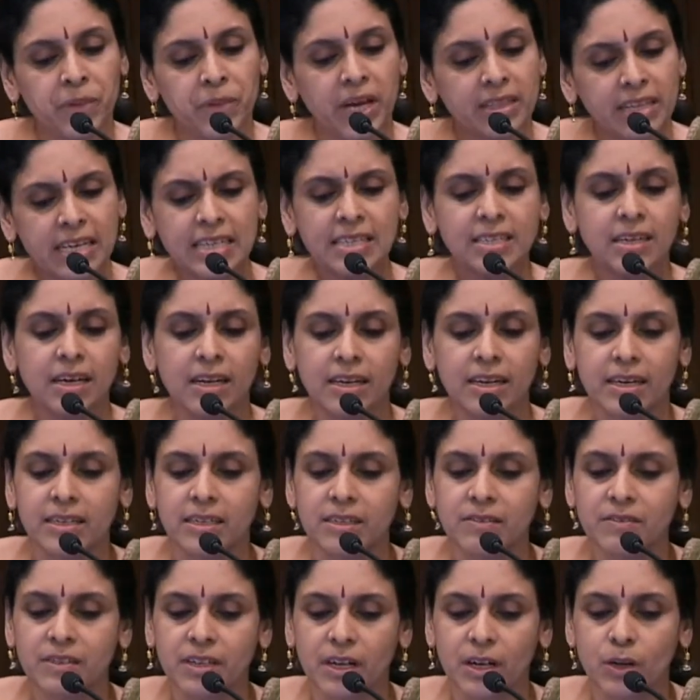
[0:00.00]
and these
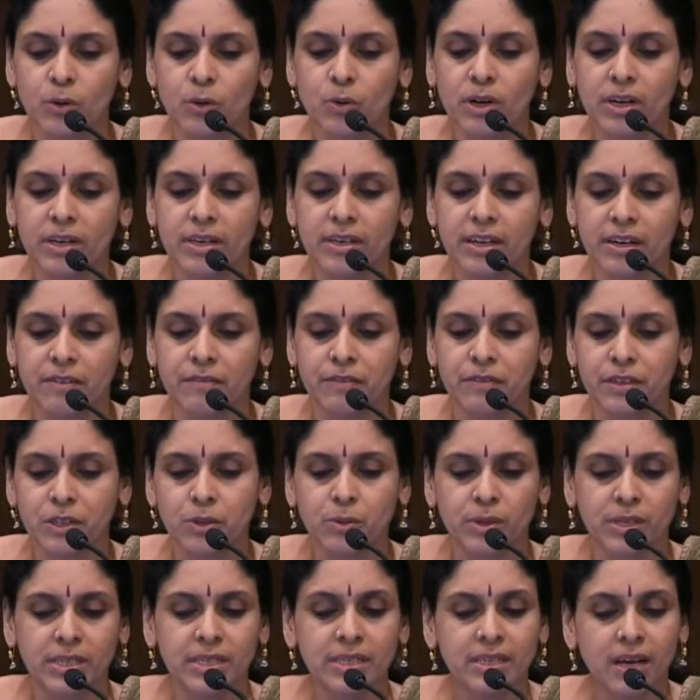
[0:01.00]
collectives are locally referred
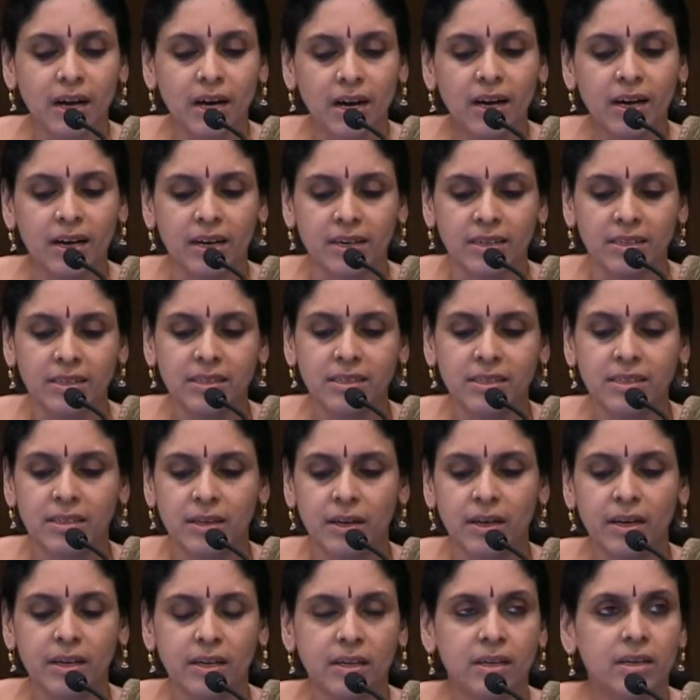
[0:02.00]
to as sanghas
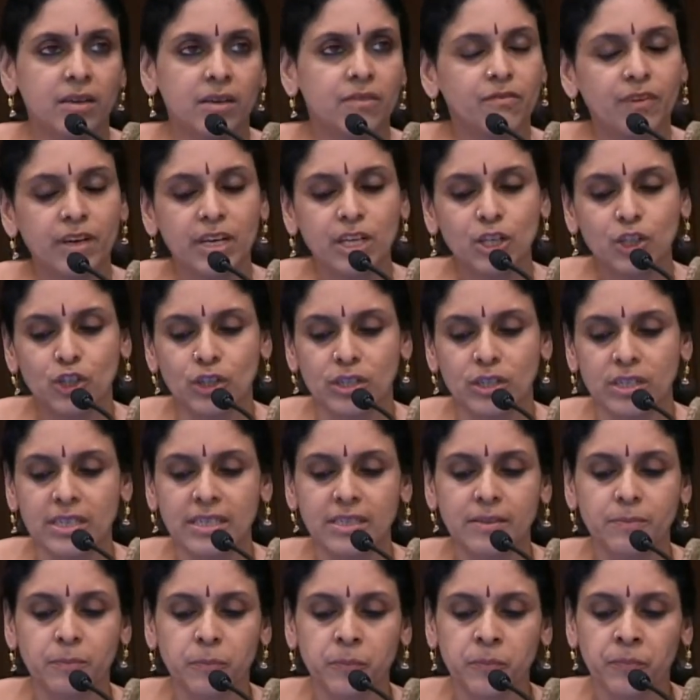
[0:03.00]
in
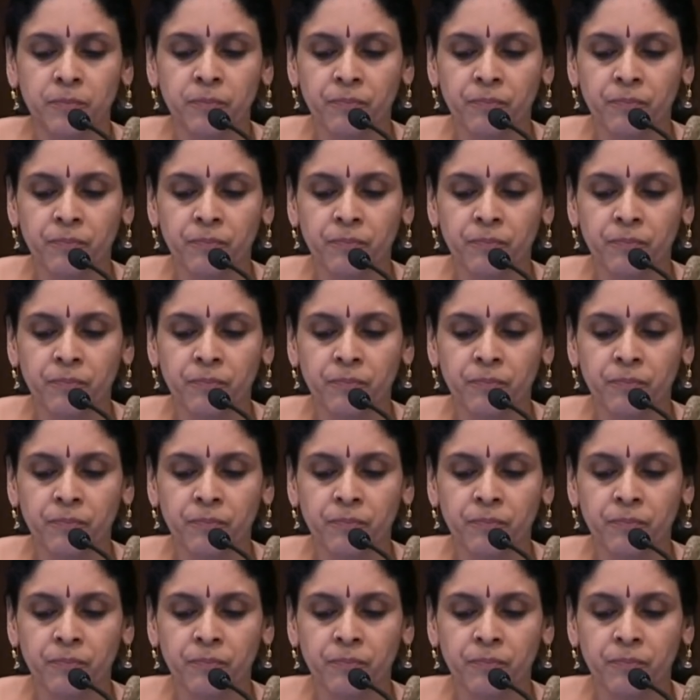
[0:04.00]
villages